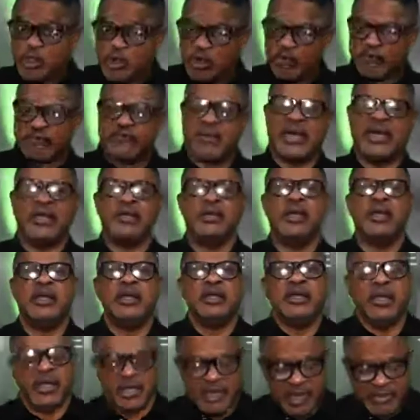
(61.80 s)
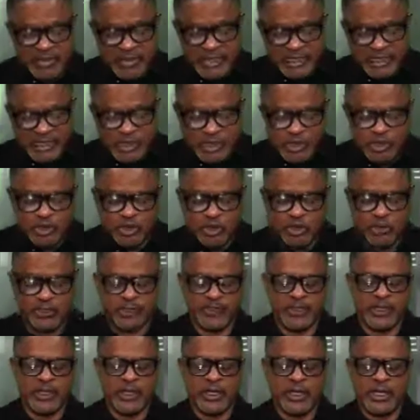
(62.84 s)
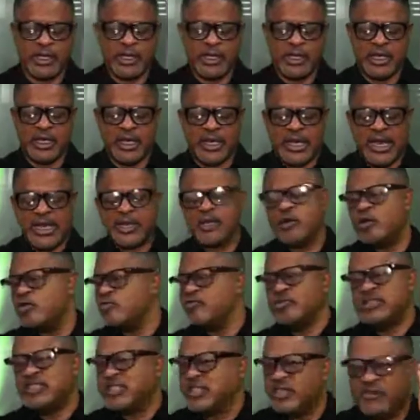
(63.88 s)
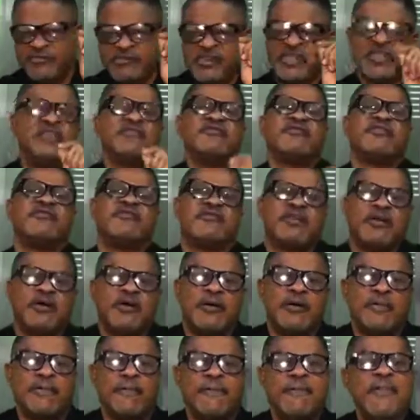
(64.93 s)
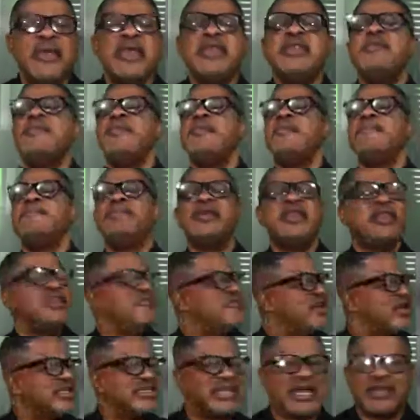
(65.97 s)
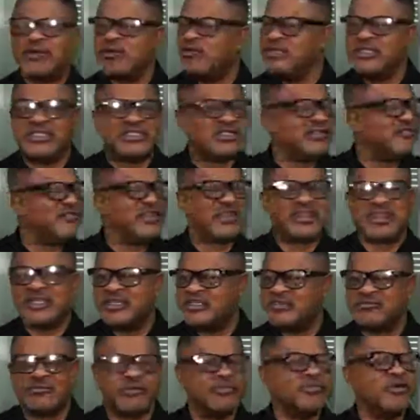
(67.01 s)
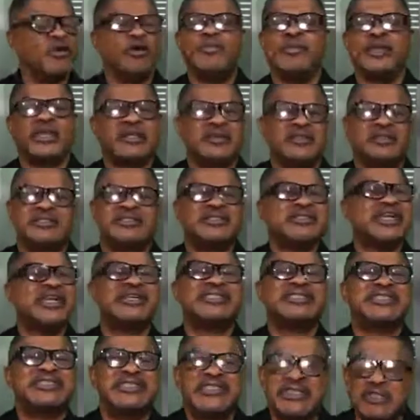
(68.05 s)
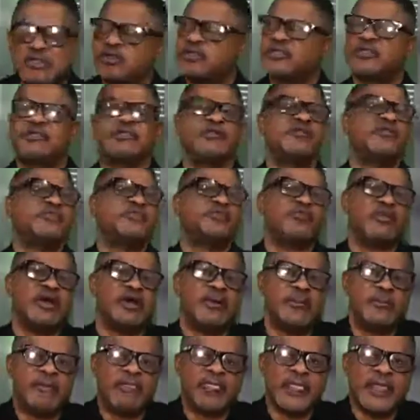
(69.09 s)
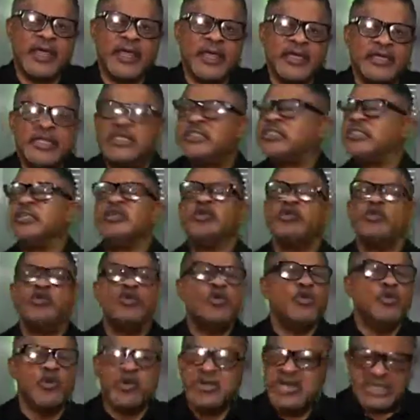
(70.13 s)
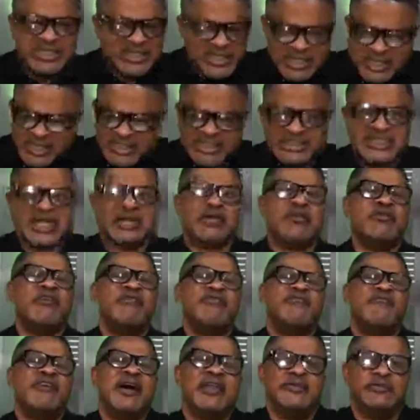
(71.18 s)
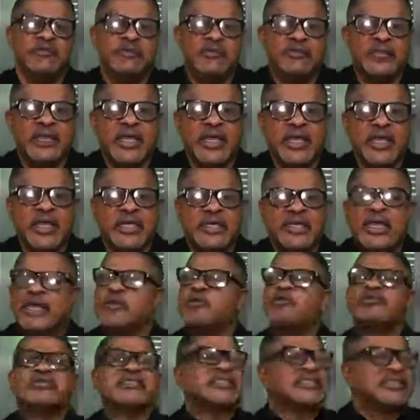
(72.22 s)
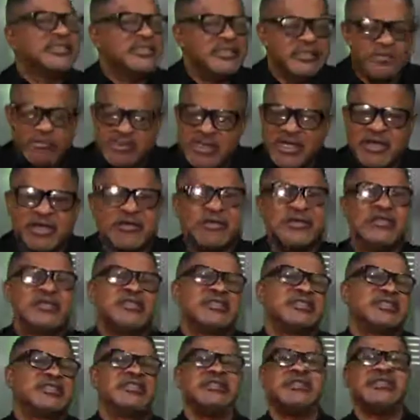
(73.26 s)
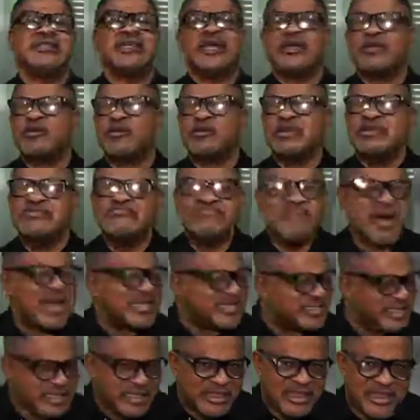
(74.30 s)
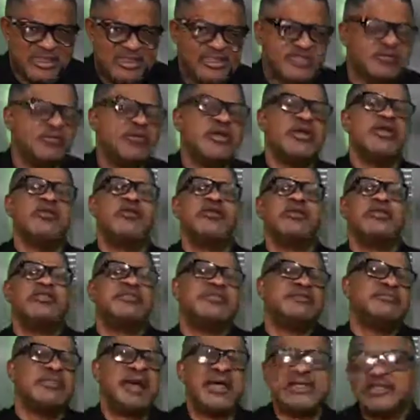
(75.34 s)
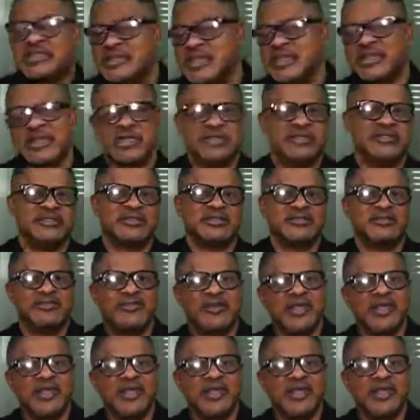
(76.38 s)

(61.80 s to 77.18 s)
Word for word: of man, the Adamic nature, cannot receive the gift of God. Many believers are not receiving things from God because they are still not spiritual. They still don't know the things that God values. They are not seeing the way God is seeing. They are not imagining things the way God is imagining things.